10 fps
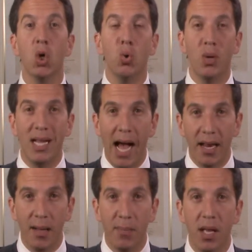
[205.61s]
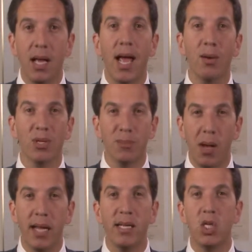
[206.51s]
who got up and
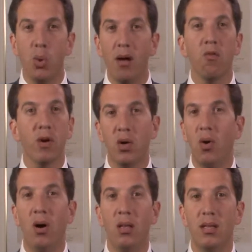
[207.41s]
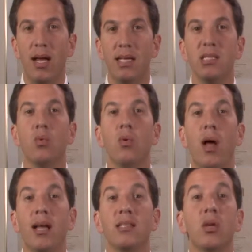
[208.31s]
responded to every call as
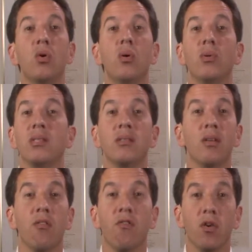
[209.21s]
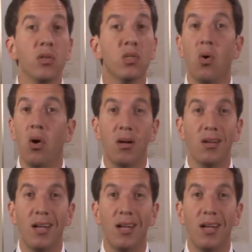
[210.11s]
though it was their first call.